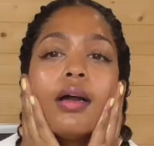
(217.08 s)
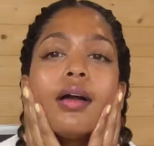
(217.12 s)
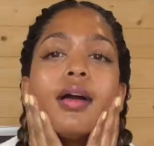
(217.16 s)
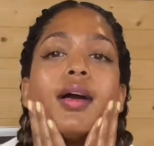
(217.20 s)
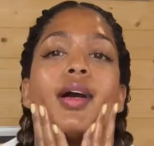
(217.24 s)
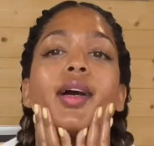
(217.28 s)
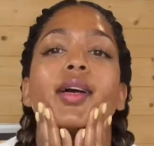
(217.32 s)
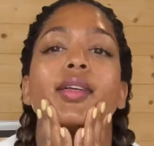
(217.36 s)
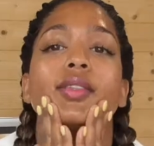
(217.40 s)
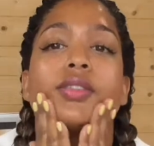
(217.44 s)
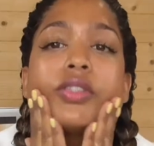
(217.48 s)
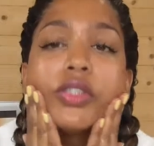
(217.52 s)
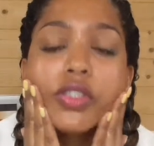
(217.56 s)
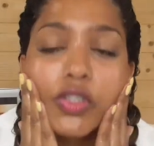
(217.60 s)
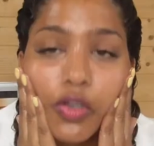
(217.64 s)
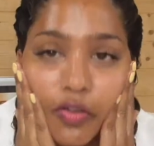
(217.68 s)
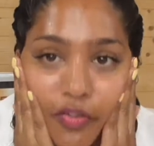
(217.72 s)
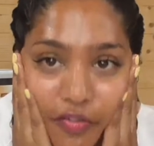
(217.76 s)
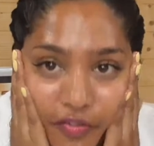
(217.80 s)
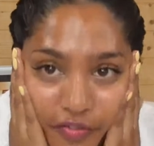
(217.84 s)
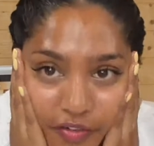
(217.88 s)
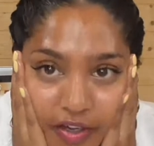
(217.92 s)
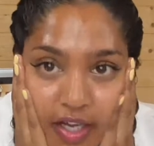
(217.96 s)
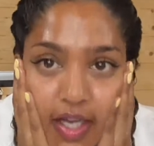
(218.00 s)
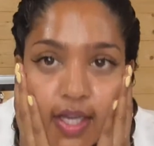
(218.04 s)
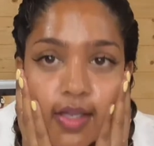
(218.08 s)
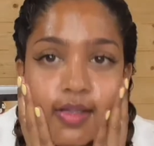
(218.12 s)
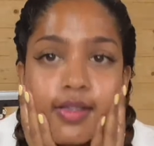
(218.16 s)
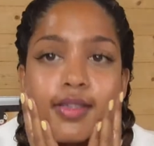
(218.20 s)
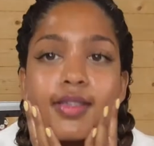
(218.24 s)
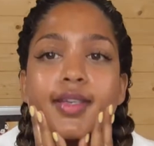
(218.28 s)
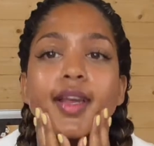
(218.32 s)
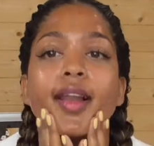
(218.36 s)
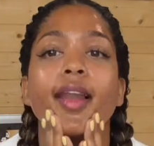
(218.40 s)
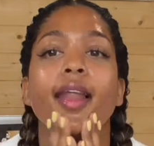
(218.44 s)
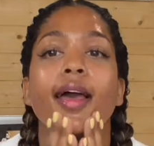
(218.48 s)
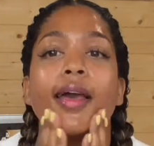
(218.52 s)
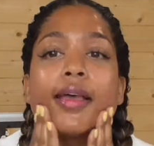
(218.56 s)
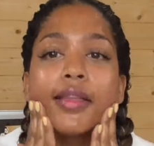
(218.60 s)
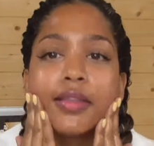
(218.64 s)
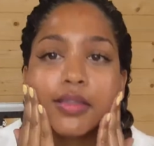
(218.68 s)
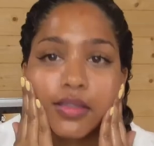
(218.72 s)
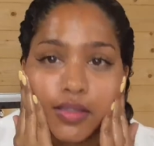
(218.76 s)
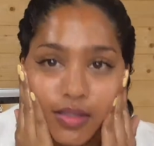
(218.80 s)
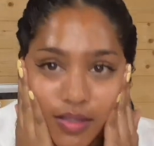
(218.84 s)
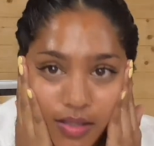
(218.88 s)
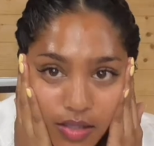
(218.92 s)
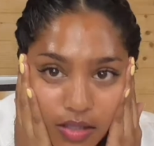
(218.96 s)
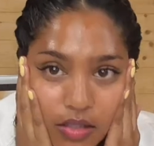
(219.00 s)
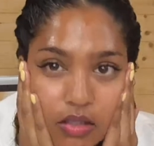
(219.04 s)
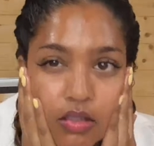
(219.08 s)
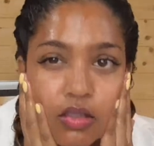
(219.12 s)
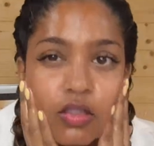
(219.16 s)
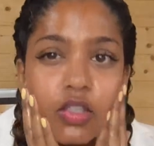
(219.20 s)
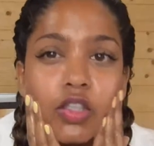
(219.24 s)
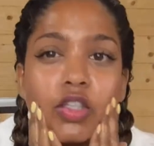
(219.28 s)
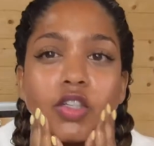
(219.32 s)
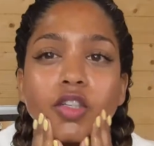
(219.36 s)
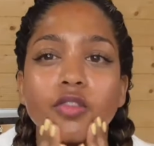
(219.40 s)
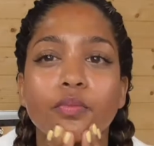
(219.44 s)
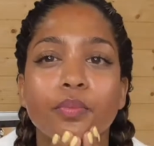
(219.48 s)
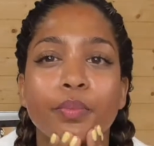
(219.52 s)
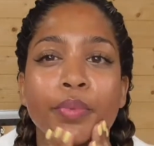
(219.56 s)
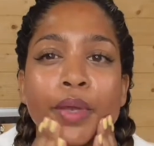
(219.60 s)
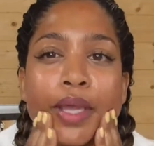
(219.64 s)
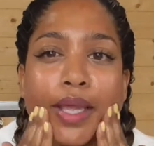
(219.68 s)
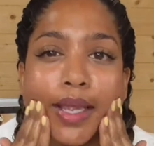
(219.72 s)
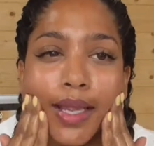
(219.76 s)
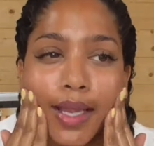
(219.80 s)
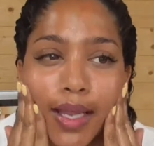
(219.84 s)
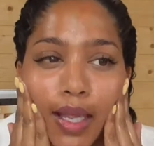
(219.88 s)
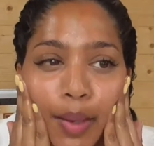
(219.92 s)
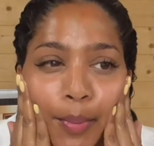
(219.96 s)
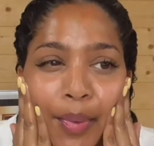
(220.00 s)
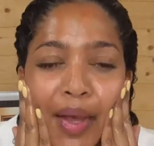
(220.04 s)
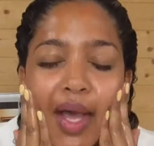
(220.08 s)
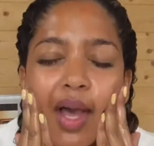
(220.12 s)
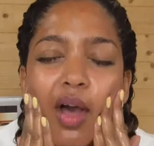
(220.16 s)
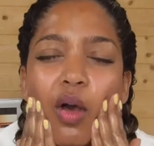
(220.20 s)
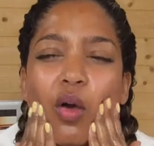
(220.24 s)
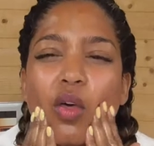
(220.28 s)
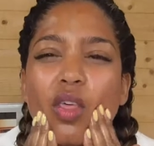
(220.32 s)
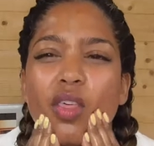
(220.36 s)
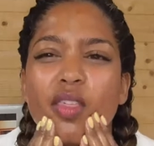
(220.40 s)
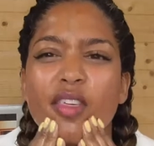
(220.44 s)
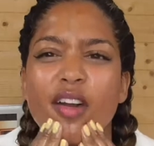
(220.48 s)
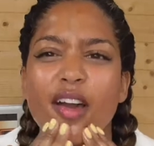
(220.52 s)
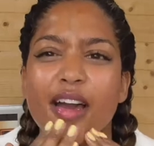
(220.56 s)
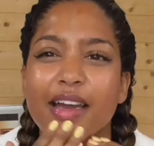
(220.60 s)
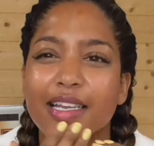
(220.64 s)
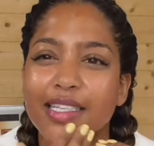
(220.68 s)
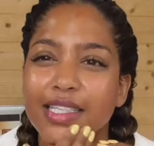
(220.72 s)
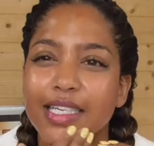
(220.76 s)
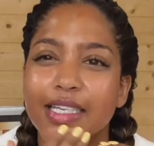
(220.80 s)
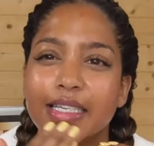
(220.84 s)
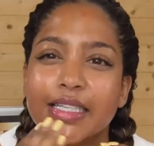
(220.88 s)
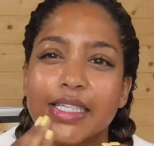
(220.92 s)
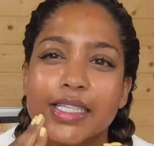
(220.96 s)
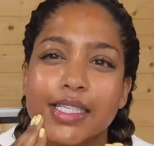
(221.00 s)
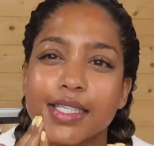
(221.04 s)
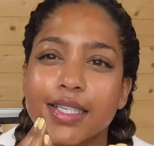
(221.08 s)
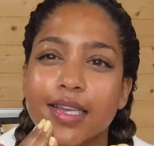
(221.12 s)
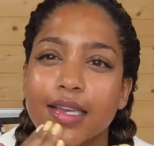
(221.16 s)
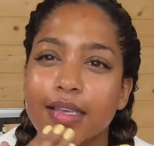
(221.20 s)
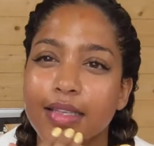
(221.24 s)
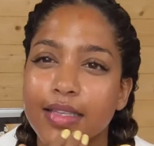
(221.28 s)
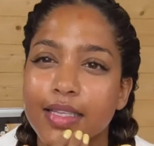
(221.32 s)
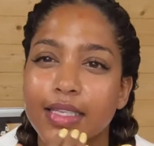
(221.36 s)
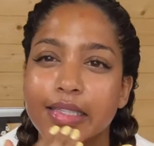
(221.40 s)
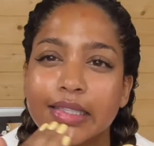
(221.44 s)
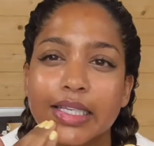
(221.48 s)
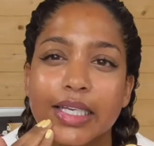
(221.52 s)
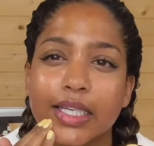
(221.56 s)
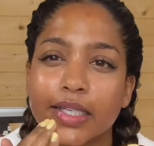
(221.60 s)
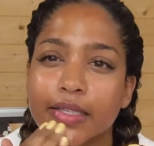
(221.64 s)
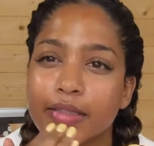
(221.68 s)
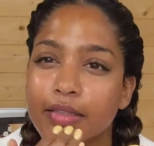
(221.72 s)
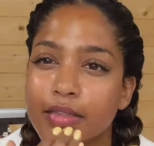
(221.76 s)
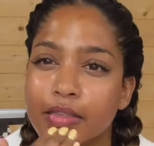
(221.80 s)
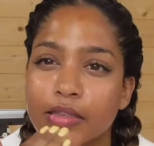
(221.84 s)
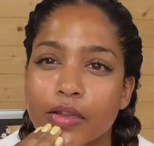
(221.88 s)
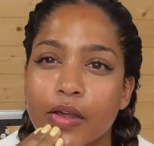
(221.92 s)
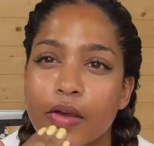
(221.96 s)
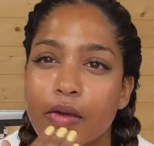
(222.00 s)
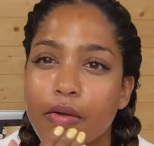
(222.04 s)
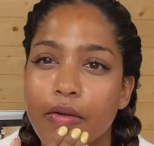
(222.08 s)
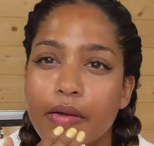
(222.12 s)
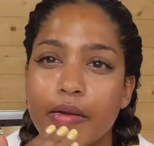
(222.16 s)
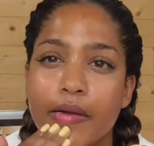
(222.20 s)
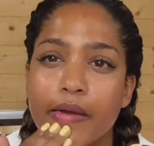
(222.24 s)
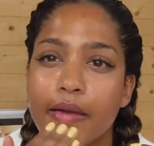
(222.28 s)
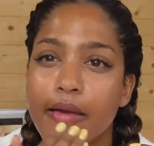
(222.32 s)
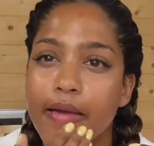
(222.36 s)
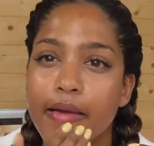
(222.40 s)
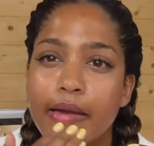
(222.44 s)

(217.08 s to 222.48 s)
And your first cleanse should be about 30 to 60 seconds long.